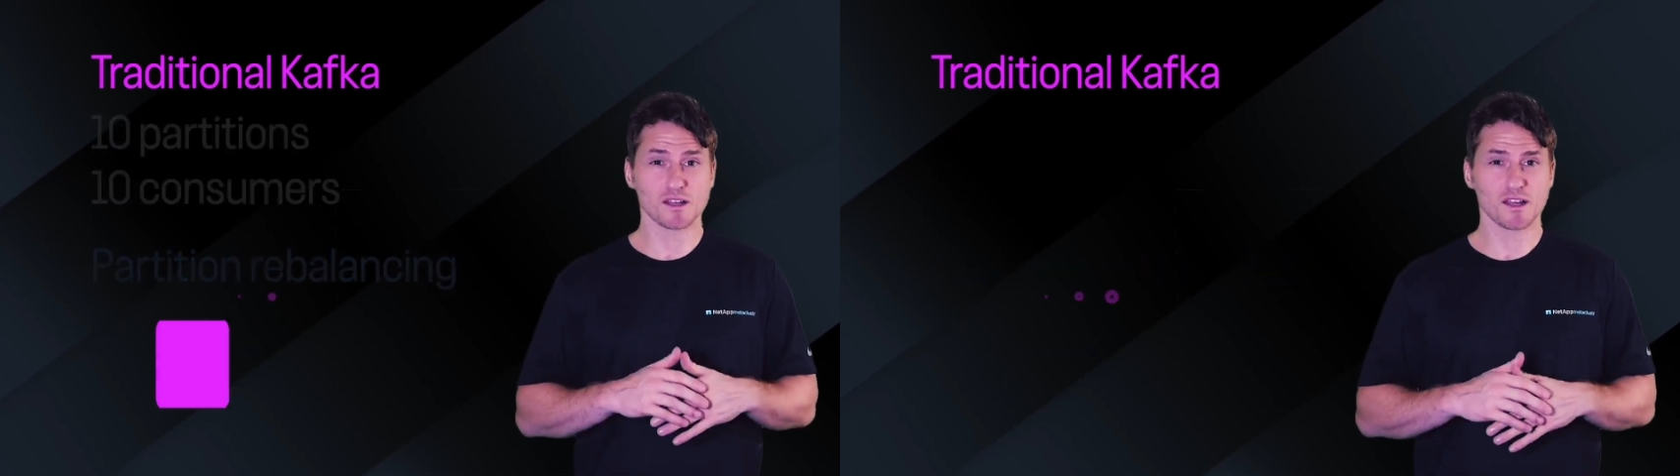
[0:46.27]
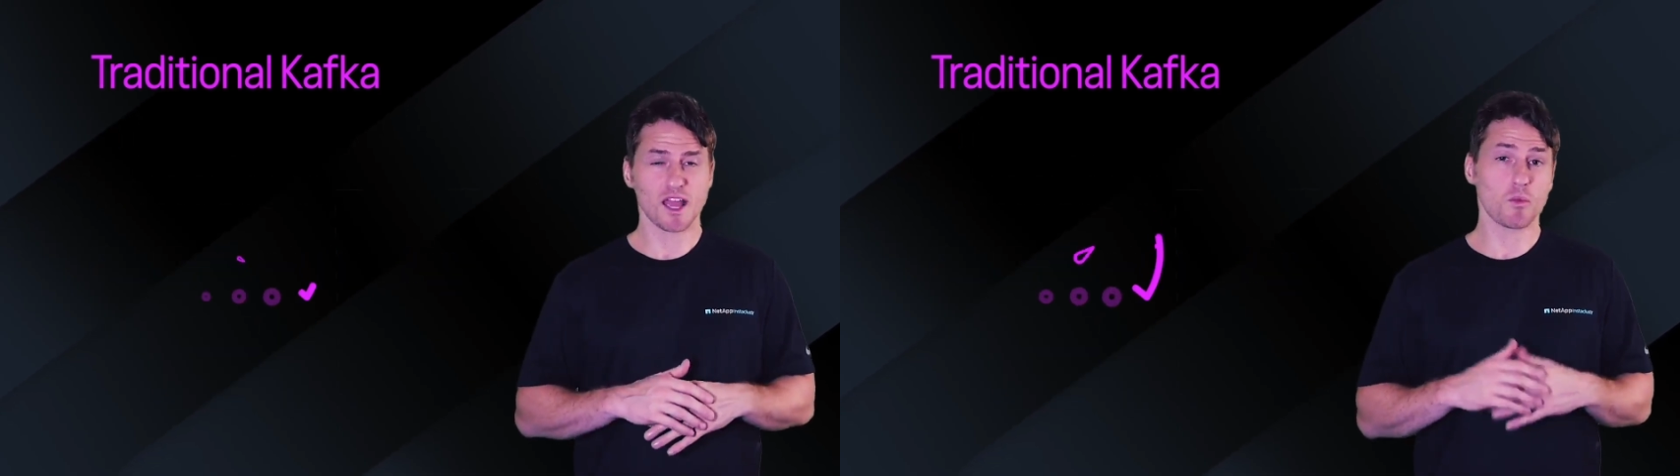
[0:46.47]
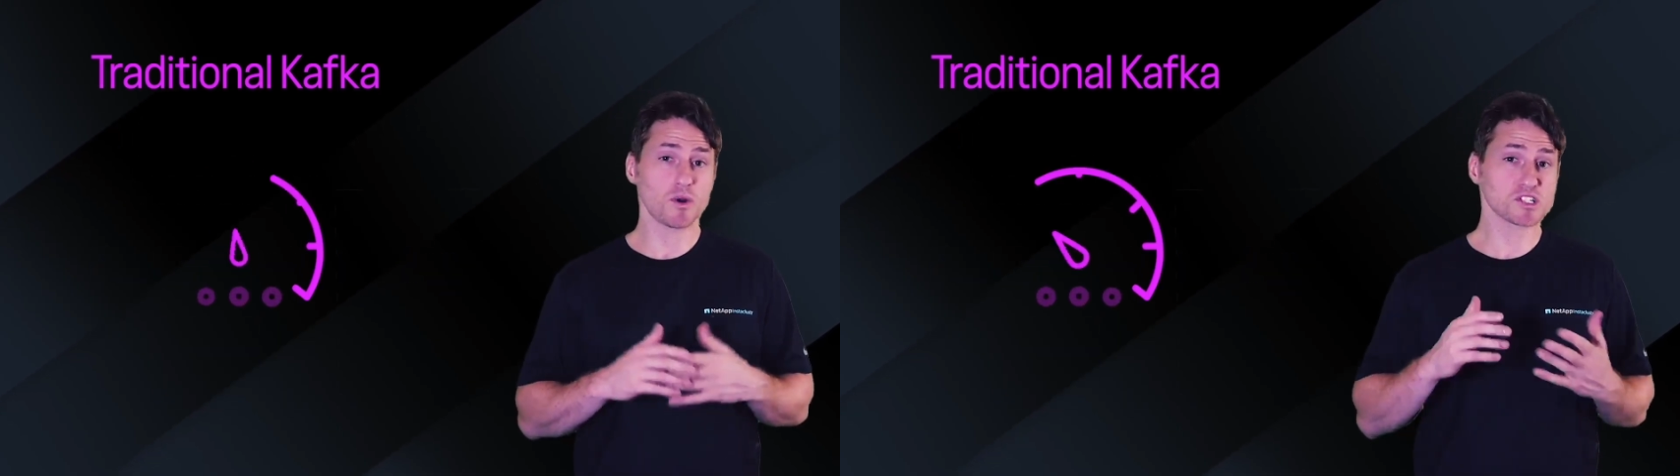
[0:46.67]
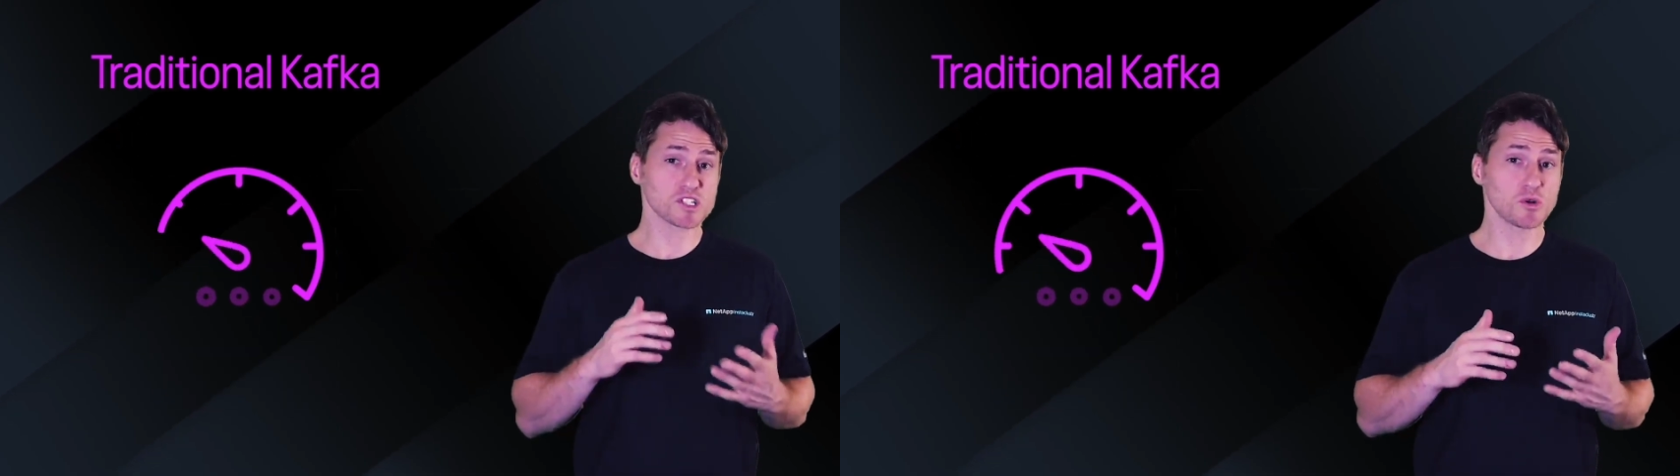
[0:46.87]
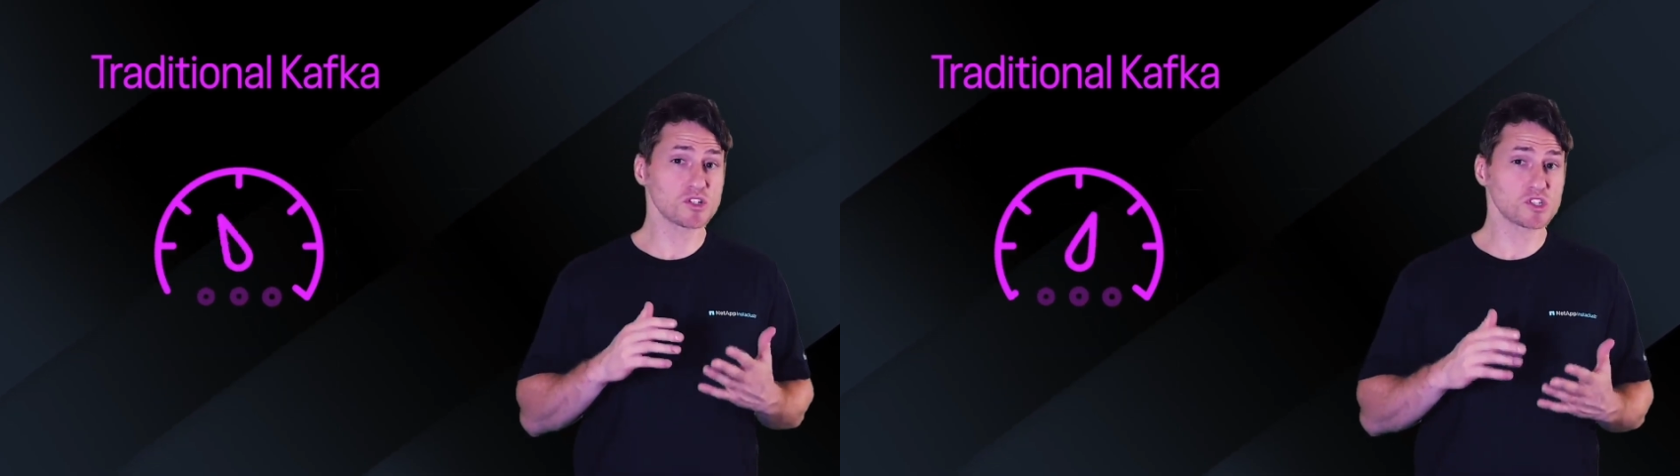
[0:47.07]
And when a slow
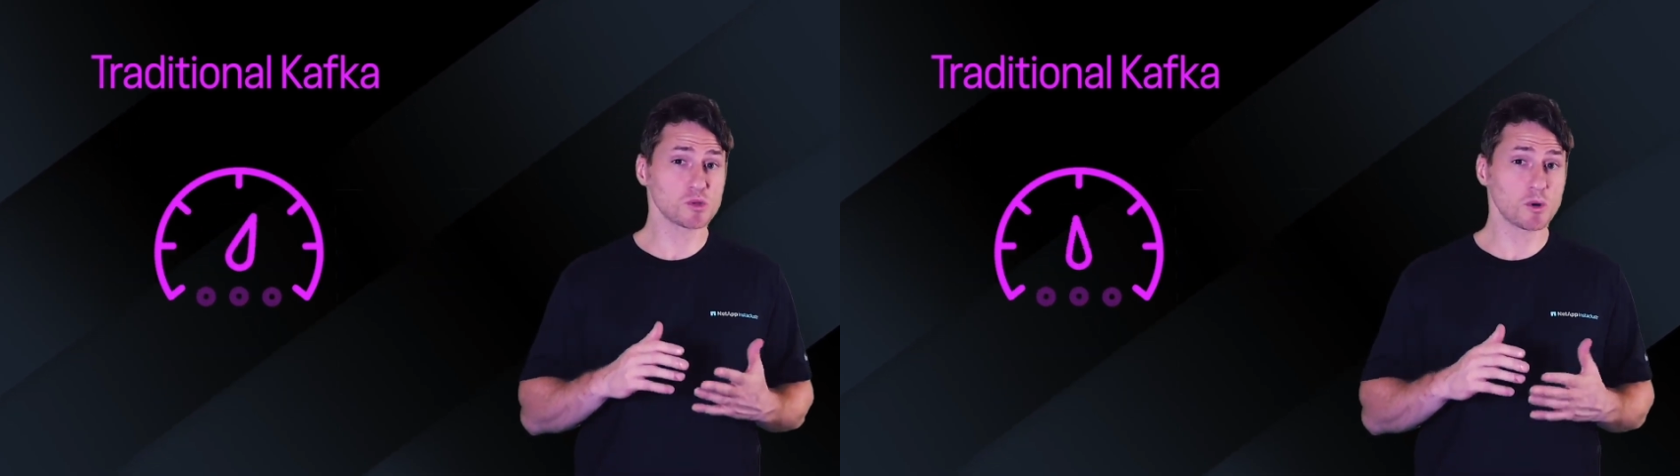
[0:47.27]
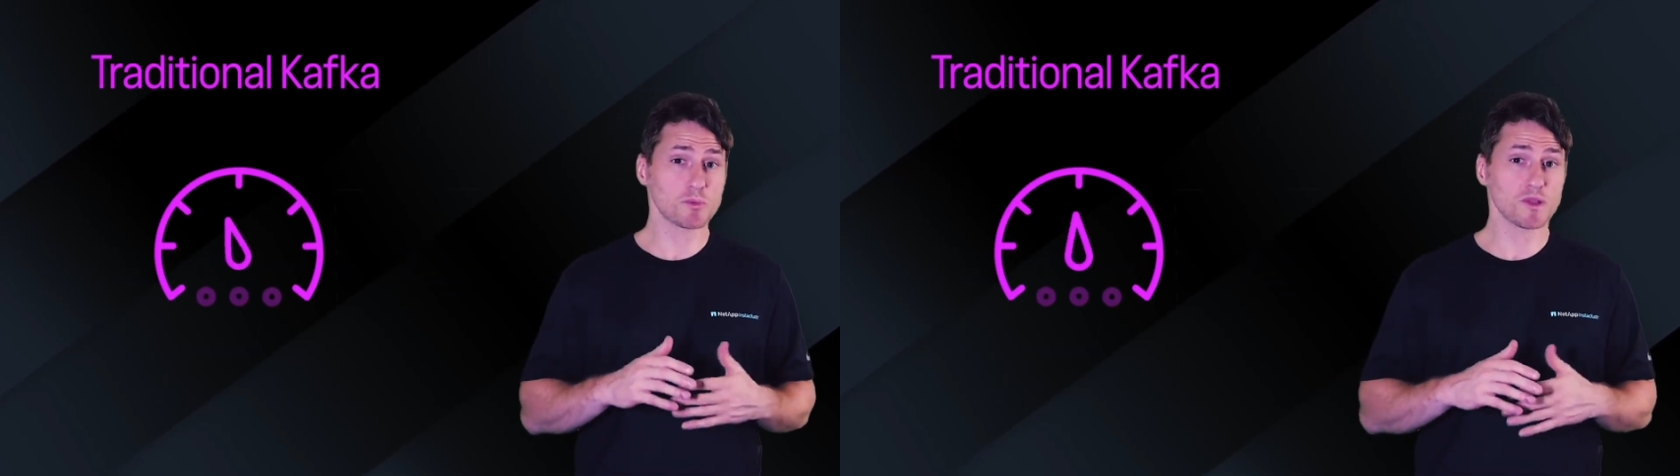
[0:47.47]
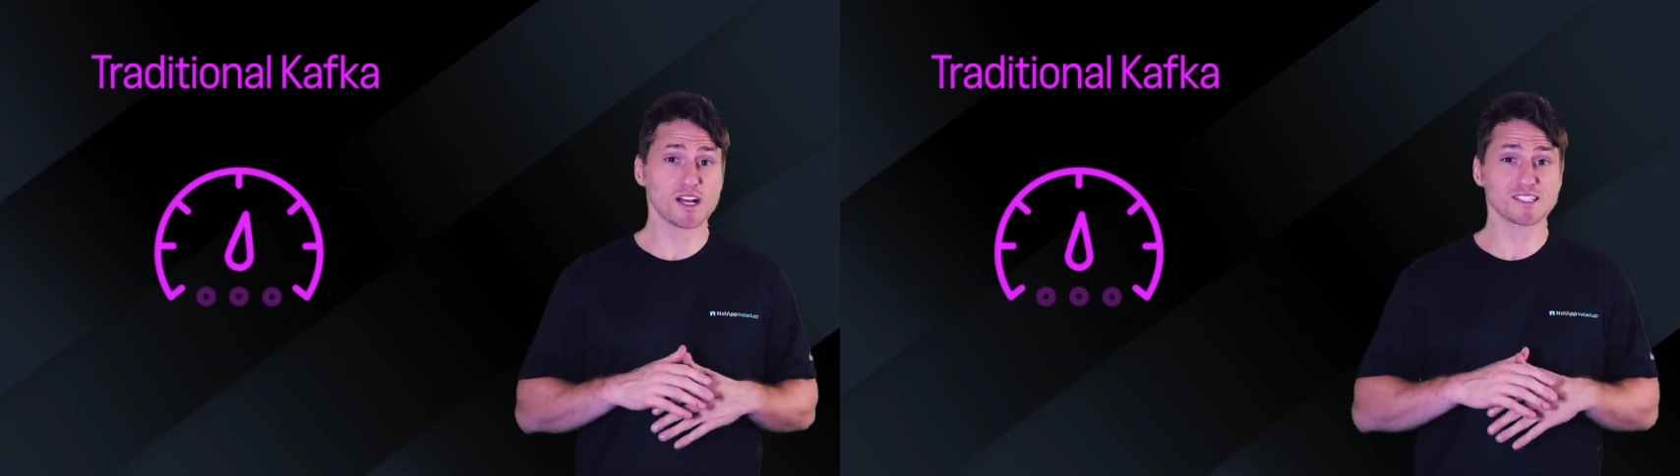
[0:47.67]
consumer blocks